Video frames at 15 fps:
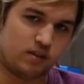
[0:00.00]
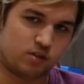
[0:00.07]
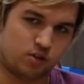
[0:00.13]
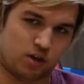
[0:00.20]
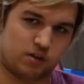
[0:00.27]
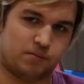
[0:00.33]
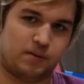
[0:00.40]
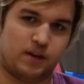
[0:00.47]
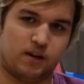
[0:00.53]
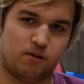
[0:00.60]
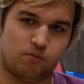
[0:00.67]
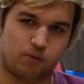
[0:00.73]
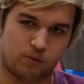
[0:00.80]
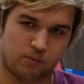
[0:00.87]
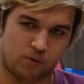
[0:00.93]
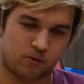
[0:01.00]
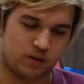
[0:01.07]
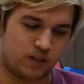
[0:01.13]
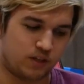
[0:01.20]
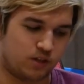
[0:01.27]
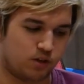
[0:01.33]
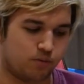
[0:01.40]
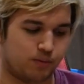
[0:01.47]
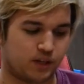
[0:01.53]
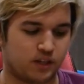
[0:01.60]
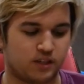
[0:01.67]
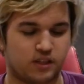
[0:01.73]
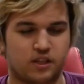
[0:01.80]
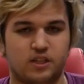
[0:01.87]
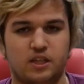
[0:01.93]
trust me, we won't need to
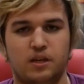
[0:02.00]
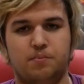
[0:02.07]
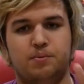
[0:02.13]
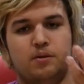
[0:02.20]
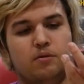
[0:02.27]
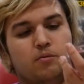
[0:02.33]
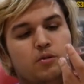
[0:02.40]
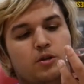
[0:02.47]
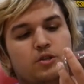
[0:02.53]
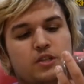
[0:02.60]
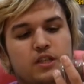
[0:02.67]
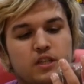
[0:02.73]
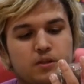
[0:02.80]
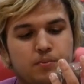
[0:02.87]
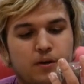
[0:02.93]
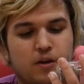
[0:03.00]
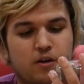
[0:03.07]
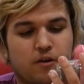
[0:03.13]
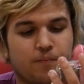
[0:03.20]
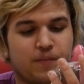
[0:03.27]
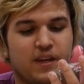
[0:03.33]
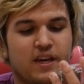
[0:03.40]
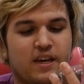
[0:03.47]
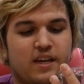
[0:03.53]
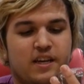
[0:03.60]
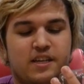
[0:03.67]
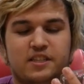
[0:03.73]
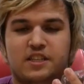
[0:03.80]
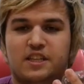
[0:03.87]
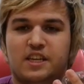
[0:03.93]
because the CPU we're using in this build
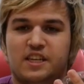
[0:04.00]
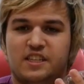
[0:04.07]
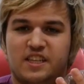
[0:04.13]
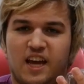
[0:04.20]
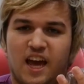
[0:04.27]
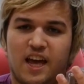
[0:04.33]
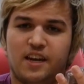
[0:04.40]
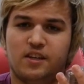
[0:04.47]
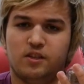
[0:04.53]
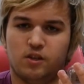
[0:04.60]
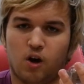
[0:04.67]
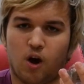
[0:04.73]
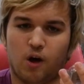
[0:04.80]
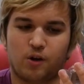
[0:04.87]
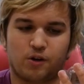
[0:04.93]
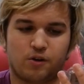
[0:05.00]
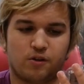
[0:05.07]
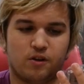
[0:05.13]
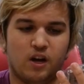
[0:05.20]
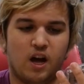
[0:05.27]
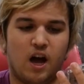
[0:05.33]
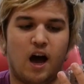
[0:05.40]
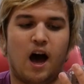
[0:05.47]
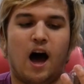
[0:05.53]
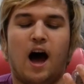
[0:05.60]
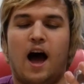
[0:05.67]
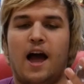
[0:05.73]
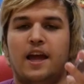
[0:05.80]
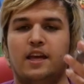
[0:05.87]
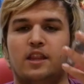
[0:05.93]
is the $10
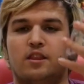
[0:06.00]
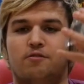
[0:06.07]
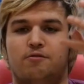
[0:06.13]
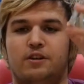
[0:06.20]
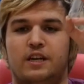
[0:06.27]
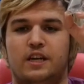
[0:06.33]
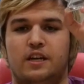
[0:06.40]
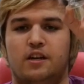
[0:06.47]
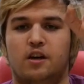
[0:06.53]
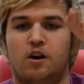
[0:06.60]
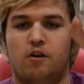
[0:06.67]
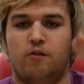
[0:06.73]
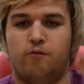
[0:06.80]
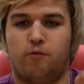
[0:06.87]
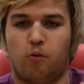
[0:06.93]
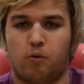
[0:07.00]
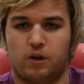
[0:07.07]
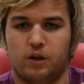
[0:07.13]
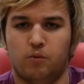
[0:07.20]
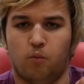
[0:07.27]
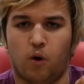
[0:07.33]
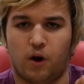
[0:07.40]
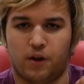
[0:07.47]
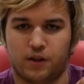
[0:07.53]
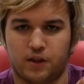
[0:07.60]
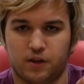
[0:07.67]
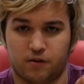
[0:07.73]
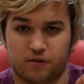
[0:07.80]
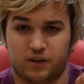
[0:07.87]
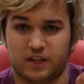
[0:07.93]
i3
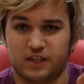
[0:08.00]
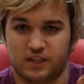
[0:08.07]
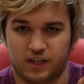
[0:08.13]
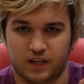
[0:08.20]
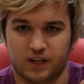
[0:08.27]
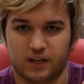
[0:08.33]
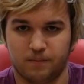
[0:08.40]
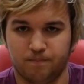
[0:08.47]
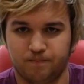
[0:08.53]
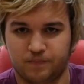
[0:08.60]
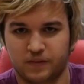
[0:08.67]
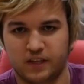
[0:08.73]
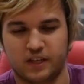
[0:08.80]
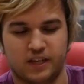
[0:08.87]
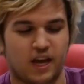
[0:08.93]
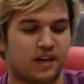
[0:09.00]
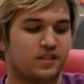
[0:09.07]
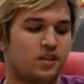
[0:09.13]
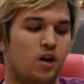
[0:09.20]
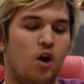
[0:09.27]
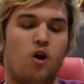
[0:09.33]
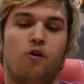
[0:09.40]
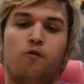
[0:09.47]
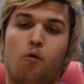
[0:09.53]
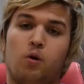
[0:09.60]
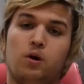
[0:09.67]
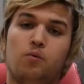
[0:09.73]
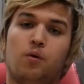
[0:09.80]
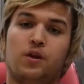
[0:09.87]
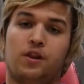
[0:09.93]
4130T. Yes,
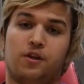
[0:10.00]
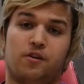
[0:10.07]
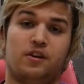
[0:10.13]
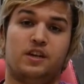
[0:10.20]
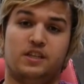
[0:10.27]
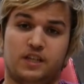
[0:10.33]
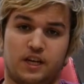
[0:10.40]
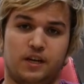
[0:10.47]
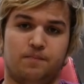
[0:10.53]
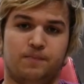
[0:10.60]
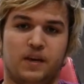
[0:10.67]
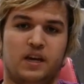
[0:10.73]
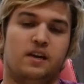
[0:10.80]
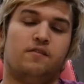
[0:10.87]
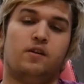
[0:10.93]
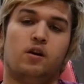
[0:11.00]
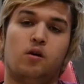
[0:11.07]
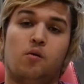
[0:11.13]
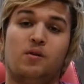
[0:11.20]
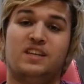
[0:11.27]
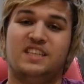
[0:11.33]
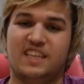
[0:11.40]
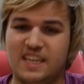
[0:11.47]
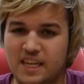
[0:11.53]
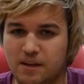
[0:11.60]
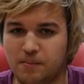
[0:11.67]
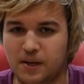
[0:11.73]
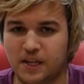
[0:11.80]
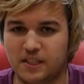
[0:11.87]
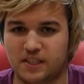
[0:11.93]
4130T. If you don't know what T
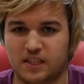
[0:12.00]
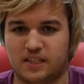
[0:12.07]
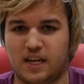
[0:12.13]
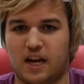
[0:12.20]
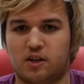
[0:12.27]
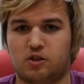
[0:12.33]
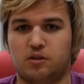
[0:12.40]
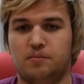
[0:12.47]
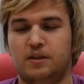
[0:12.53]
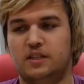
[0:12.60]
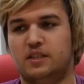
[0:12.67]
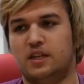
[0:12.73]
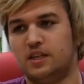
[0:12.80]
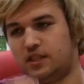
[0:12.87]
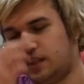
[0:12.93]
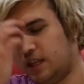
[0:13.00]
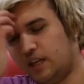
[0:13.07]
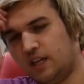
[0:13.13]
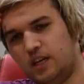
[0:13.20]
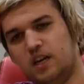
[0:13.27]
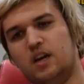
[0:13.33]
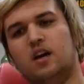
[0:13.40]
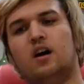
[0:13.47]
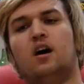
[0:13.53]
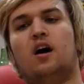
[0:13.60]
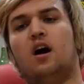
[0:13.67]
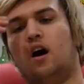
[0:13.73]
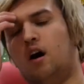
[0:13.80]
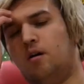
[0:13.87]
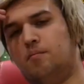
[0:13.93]
means, it actually means it's the
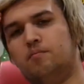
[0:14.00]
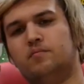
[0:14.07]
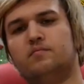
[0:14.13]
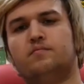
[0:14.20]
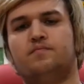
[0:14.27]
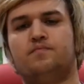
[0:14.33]
um,